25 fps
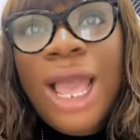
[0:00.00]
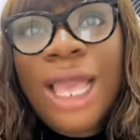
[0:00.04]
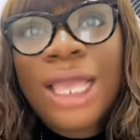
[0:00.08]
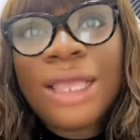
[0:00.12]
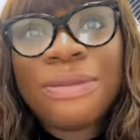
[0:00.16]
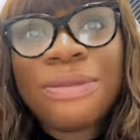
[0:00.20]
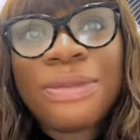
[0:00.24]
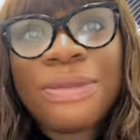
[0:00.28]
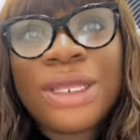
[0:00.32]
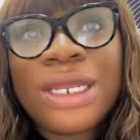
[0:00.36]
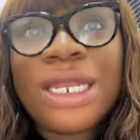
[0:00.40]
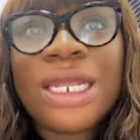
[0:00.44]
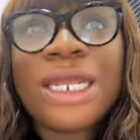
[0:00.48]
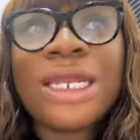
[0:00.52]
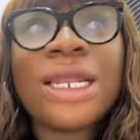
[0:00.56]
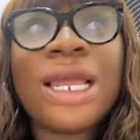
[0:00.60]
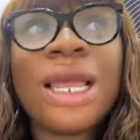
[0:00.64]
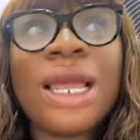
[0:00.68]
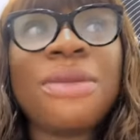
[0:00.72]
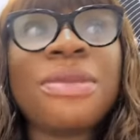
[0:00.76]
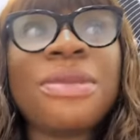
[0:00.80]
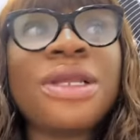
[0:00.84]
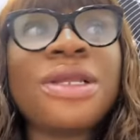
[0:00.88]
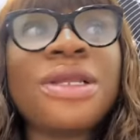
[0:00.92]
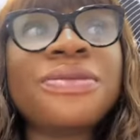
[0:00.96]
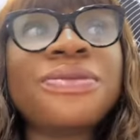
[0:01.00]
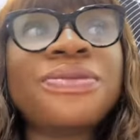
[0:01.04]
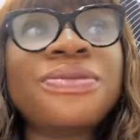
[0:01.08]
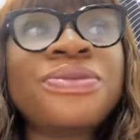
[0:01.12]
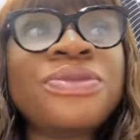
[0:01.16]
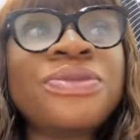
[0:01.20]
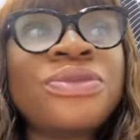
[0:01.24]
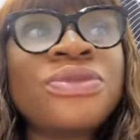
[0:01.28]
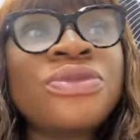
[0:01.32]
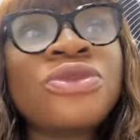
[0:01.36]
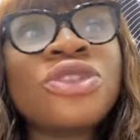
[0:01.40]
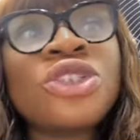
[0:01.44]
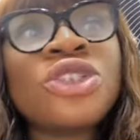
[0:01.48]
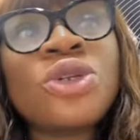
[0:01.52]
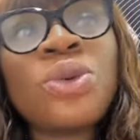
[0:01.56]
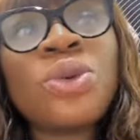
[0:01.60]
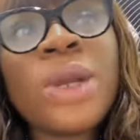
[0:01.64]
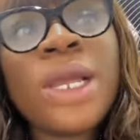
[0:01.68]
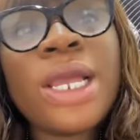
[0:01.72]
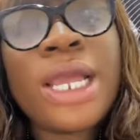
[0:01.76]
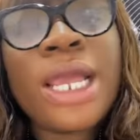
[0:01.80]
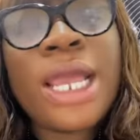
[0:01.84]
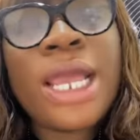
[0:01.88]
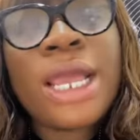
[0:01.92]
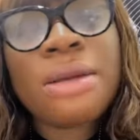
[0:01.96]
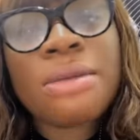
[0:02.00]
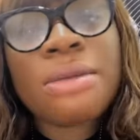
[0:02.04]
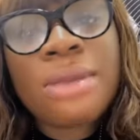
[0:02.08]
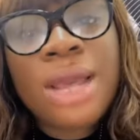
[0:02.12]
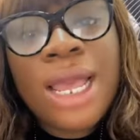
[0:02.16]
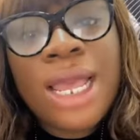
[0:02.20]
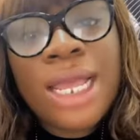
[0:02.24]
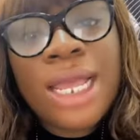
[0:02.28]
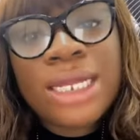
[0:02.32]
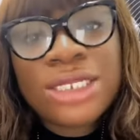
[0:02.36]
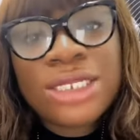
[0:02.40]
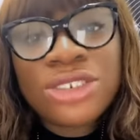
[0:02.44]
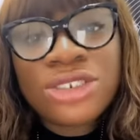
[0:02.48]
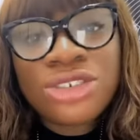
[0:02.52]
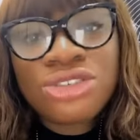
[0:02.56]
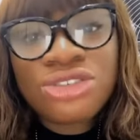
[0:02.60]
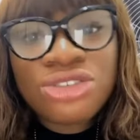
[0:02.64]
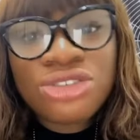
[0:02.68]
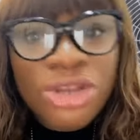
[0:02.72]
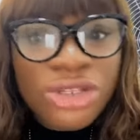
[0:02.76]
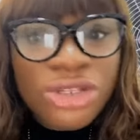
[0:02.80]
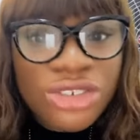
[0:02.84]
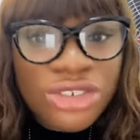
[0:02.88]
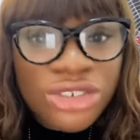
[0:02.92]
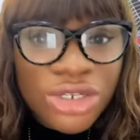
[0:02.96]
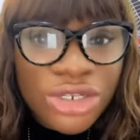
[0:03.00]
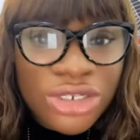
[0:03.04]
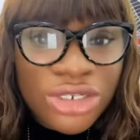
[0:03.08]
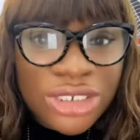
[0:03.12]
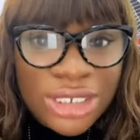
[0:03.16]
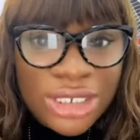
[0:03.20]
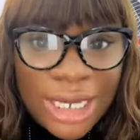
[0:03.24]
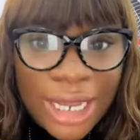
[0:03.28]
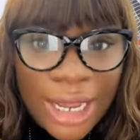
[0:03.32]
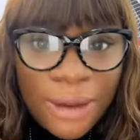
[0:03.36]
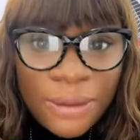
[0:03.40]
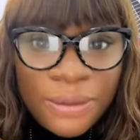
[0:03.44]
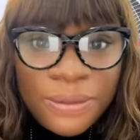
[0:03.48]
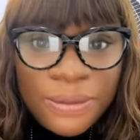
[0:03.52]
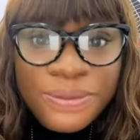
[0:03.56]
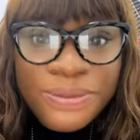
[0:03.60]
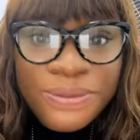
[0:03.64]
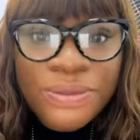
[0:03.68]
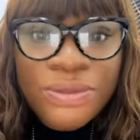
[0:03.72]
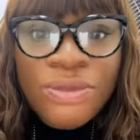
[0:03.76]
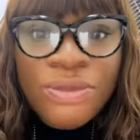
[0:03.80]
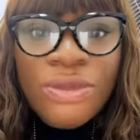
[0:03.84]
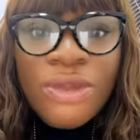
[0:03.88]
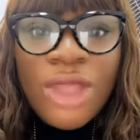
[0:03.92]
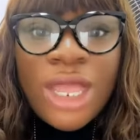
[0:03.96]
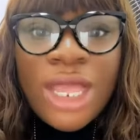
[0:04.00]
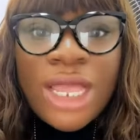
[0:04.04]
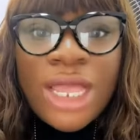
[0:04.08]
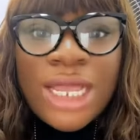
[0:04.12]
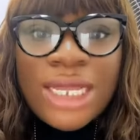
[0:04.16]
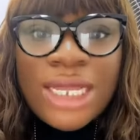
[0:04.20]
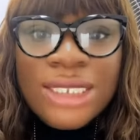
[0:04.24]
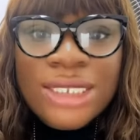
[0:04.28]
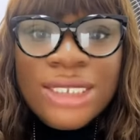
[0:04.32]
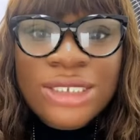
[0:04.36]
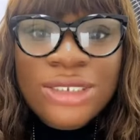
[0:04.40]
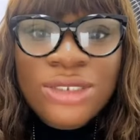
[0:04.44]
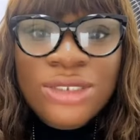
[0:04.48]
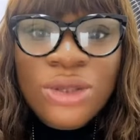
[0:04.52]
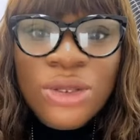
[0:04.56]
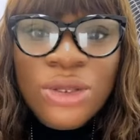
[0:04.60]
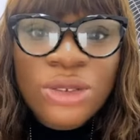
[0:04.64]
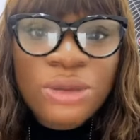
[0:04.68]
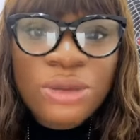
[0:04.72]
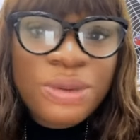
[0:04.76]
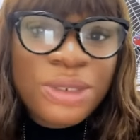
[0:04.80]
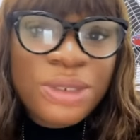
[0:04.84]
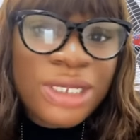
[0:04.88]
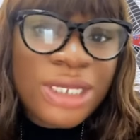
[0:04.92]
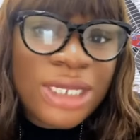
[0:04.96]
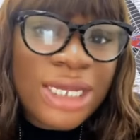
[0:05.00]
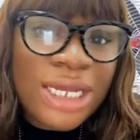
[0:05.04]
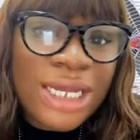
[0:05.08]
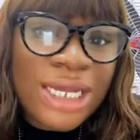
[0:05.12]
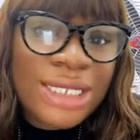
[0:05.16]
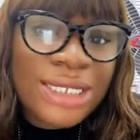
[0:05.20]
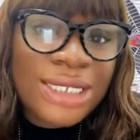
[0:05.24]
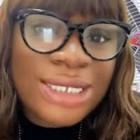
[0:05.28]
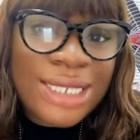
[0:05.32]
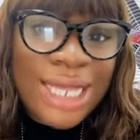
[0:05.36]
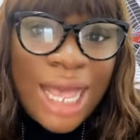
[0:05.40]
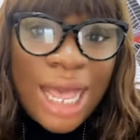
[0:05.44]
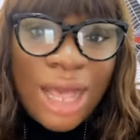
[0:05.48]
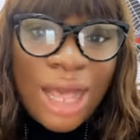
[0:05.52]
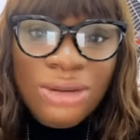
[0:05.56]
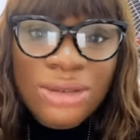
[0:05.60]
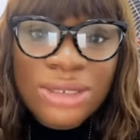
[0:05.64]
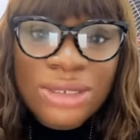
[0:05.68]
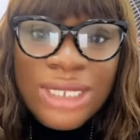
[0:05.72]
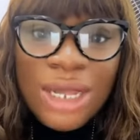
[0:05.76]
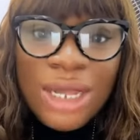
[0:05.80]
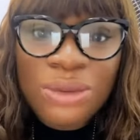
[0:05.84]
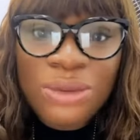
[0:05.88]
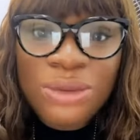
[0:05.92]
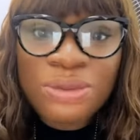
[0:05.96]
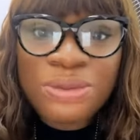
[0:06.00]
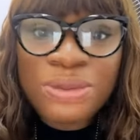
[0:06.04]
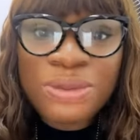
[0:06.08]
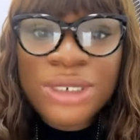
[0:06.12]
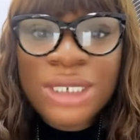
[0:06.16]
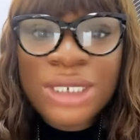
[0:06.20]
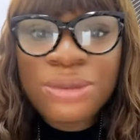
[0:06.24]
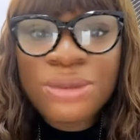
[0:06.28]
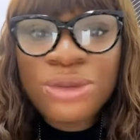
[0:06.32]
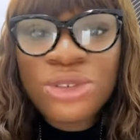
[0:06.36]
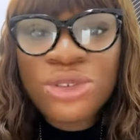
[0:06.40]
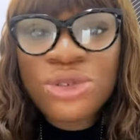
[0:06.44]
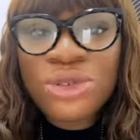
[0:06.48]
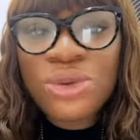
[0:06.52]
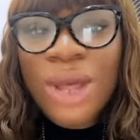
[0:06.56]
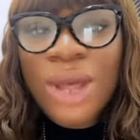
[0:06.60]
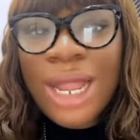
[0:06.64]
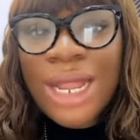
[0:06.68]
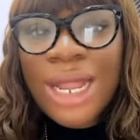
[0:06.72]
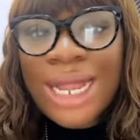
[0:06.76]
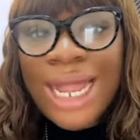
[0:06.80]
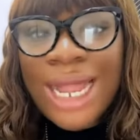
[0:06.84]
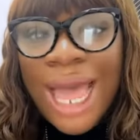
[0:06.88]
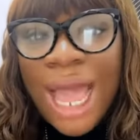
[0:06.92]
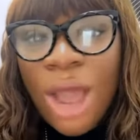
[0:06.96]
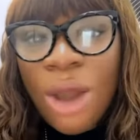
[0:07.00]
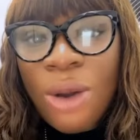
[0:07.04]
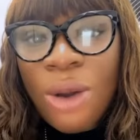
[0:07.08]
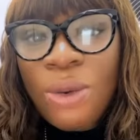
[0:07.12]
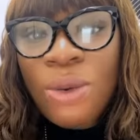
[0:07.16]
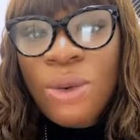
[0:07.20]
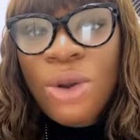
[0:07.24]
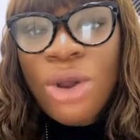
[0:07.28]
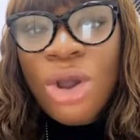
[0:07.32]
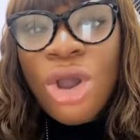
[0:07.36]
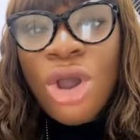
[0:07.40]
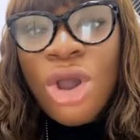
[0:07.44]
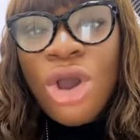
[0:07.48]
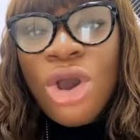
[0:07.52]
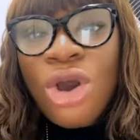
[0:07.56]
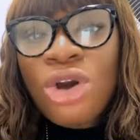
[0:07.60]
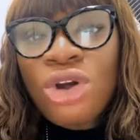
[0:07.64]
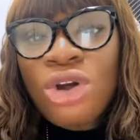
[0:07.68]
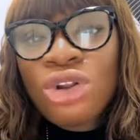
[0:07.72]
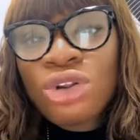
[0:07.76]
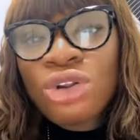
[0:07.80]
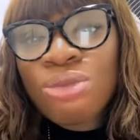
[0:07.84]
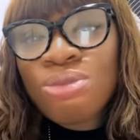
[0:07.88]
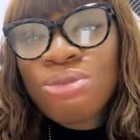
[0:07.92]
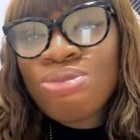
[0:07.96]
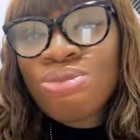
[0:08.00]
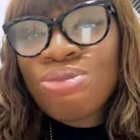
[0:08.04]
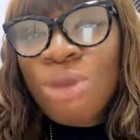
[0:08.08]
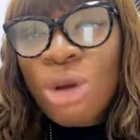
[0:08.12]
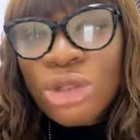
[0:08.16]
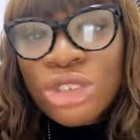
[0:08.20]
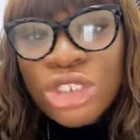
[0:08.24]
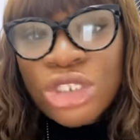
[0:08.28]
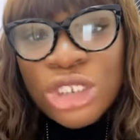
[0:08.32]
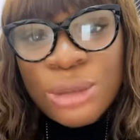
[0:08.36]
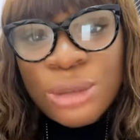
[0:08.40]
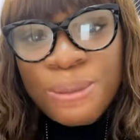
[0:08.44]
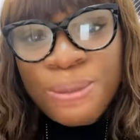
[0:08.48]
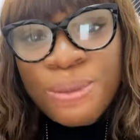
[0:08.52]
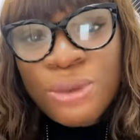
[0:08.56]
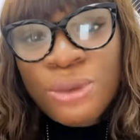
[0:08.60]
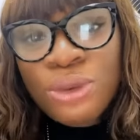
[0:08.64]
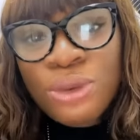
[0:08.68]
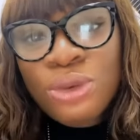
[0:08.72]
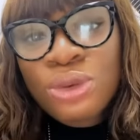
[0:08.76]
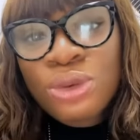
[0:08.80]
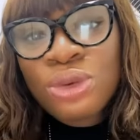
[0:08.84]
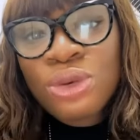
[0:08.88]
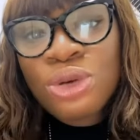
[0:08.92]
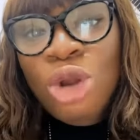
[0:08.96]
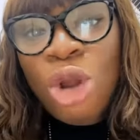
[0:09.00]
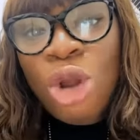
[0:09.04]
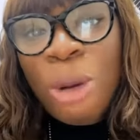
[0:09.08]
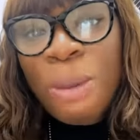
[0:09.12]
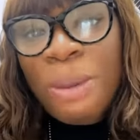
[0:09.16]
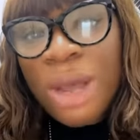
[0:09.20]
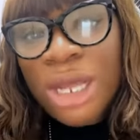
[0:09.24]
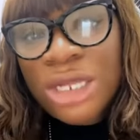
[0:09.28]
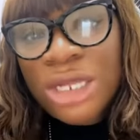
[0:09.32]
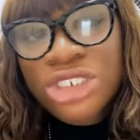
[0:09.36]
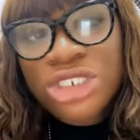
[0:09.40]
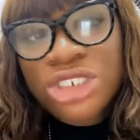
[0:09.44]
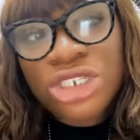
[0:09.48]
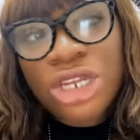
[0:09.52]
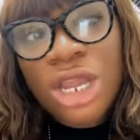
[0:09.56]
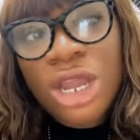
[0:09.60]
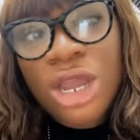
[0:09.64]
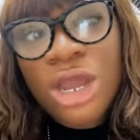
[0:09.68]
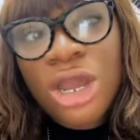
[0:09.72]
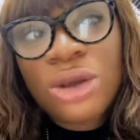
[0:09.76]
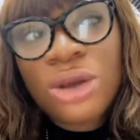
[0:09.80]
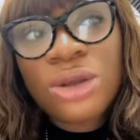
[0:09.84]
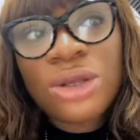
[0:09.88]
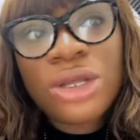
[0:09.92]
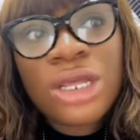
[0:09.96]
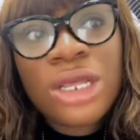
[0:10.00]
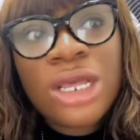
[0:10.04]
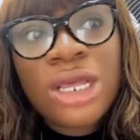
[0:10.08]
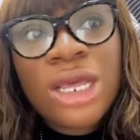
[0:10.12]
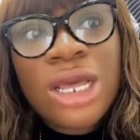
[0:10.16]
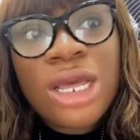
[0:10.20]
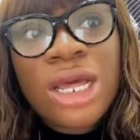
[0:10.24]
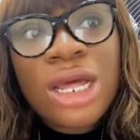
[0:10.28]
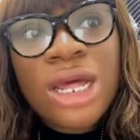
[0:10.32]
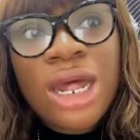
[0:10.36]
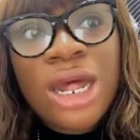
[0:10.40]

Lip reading: I mean, the way Ekpen is structured now, it is going to be a town that will be able to allow multiple commercial